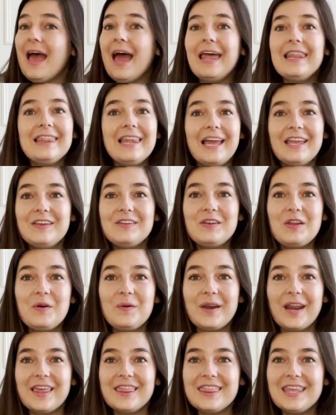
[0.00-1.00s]
and let you know
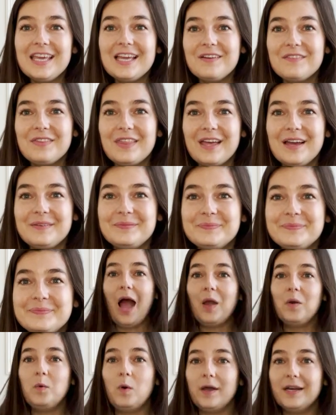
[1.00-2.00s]
what I think of them.
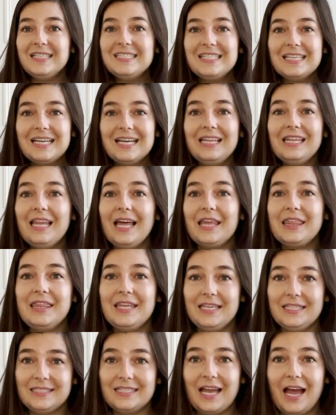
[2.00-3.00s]
I wanted to collect
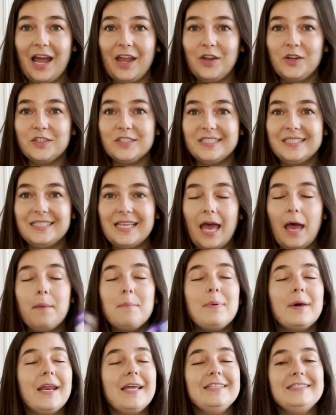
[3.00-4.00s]
the entire set,
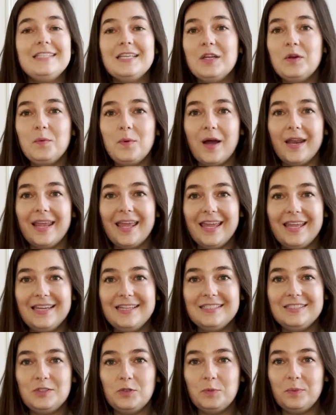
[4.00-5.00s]
but I didn't want
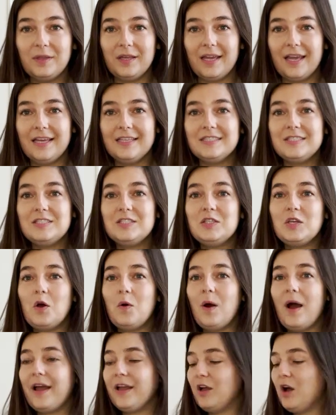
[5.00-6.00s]
any duplicates. So
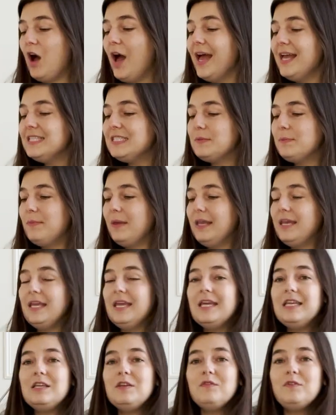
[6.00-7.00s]
I got as many
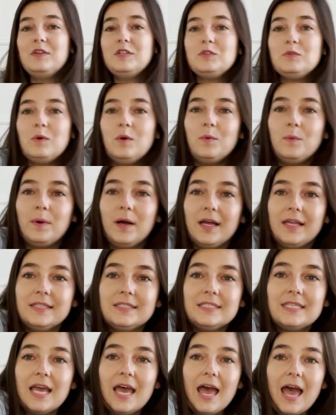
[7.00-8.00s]
individual
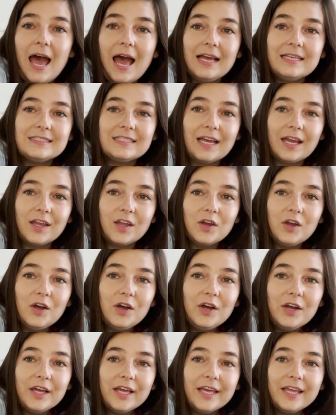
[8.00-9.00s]
ones as I
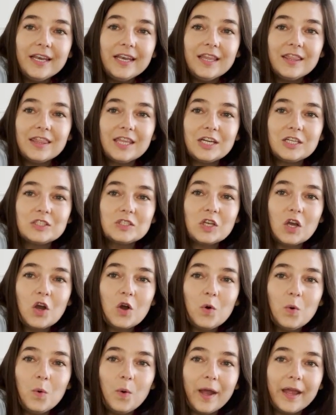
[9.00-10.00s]
could. There's
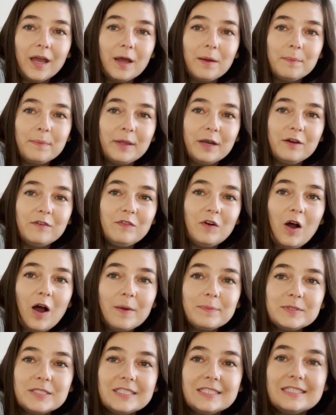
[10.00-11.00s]
quite a bit of
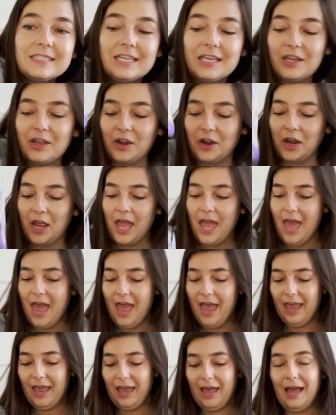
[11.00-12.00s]
options here
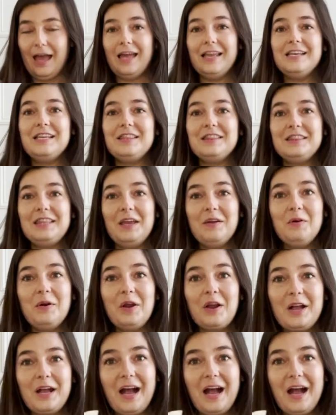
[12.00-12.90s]
and they were